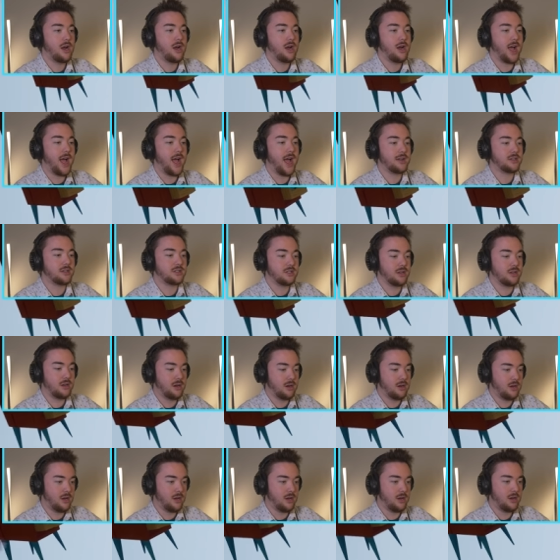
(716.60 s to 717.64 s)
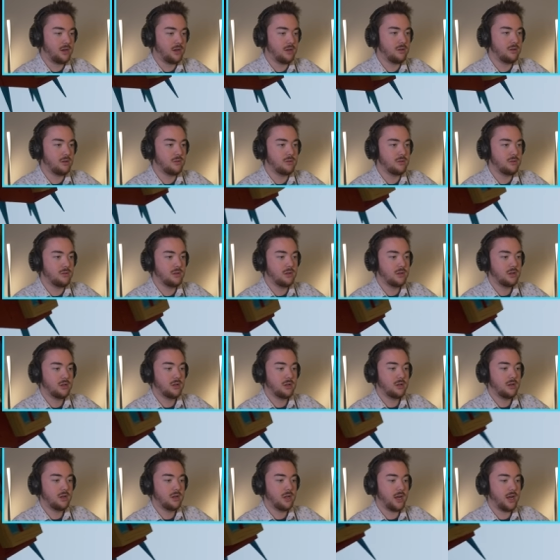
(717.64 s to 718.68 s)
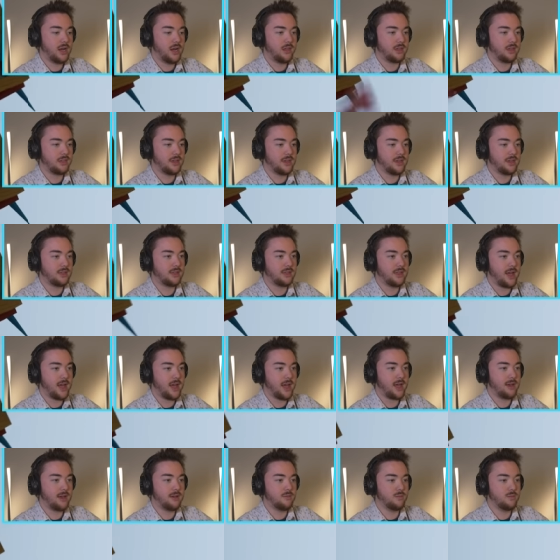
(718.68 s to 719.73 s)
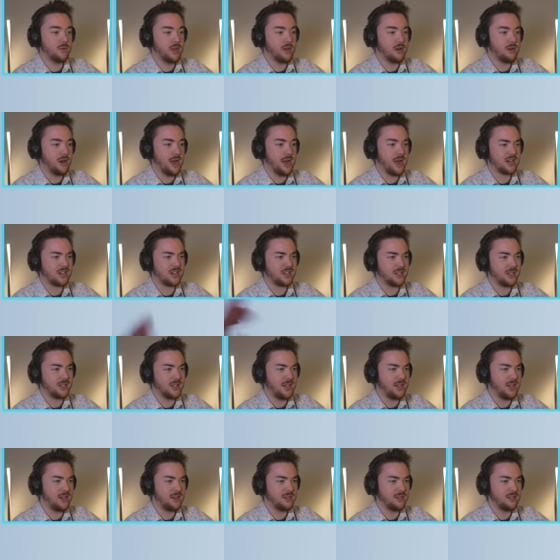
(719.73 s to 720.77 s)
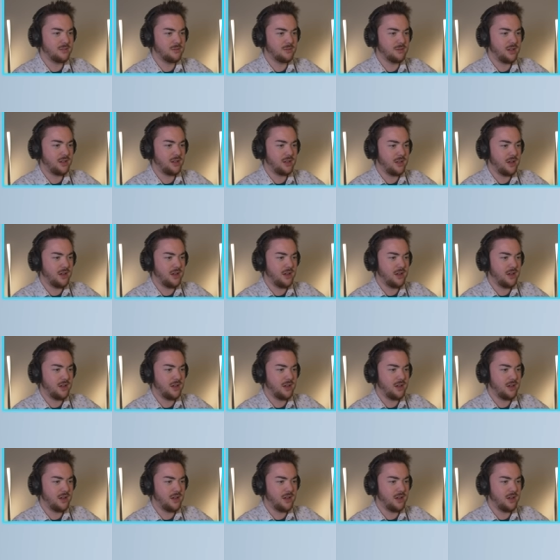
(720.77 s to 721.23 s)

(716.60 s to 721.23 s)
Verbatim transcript: right, so I think that we are actually doing